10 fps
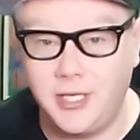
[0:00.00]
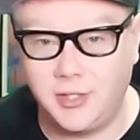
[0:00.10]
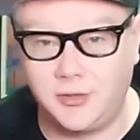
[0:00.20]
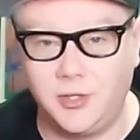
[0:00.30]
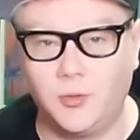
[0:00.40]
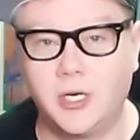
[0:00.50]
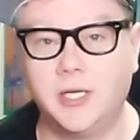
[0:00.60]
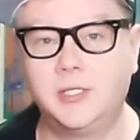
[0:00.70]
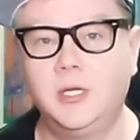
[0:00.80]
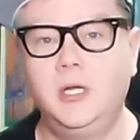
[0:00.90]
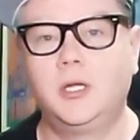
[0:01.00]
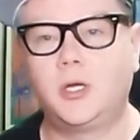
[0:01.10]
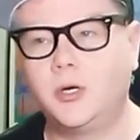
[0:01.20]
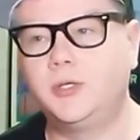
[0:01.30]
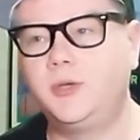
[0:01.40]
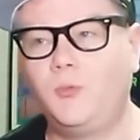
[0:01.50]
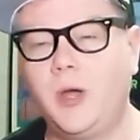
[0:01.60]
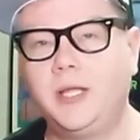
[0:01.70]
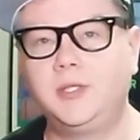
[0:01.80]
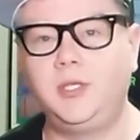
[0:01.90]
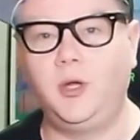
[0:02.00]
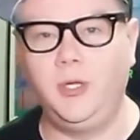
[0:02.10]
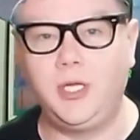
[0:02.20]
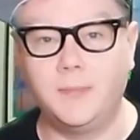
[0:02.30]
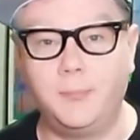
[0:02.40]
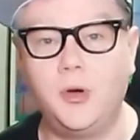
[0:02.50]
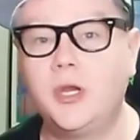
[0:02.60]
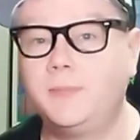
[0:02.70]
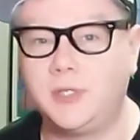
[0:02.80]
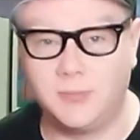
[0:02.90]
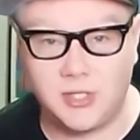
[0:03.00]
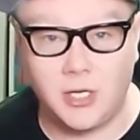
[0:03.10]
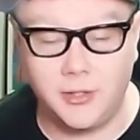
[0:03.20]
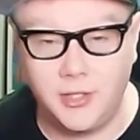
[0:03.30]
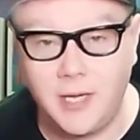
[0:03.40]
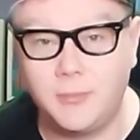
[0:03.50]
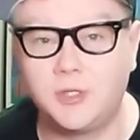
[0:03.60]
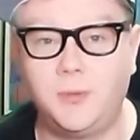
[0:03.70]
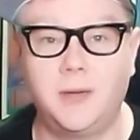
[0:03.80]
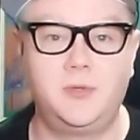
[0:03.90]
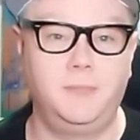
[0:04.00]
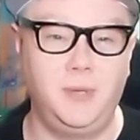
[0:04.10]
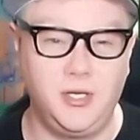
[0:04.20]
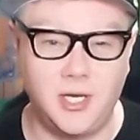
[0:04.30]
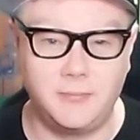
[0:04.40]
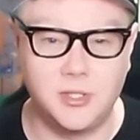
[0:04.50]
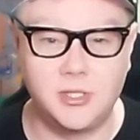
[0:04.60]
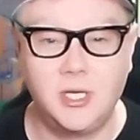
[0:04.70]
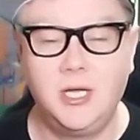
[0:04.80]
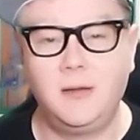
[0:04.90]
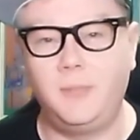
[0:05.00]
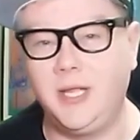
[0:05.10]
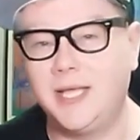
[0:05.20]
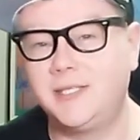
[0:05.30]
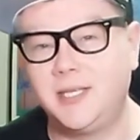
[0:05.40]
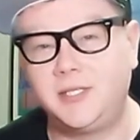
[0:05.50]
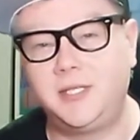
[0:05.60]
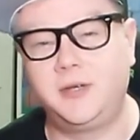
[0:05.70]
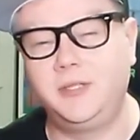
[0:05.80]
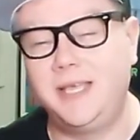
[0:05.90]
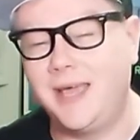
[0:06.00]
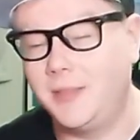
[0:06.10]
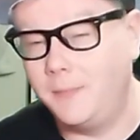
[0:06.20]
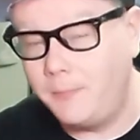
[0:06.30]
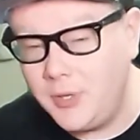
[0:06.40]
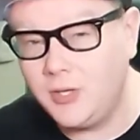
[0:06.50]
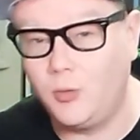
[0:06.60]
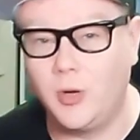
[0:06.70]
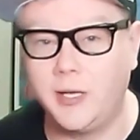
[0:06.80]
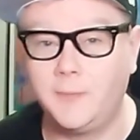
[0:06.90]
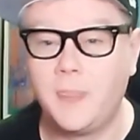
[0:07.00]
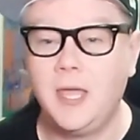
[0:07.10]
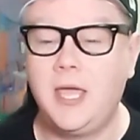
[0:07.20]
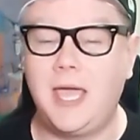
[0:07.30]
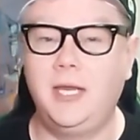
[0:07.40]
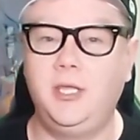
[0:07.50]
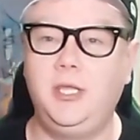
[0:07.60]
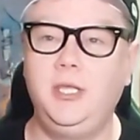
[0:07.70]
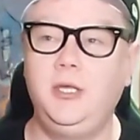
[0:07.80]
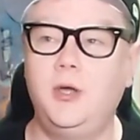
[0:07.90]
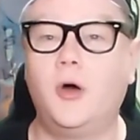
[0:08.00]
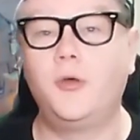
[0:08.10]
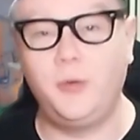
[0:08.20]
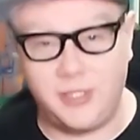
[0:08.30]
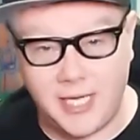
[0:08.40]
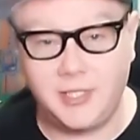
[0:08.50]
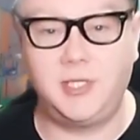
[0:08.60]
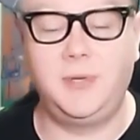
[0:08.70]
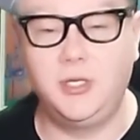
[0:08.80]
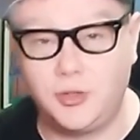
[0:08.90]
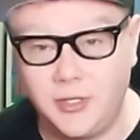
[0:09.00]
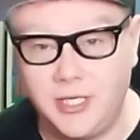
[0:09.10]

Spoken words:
history, whereas Carson Wentz, you know, he can put up some solid numbers, put up some big numbers, but he hasn't necessarily had the big win. And he, although he's had some injury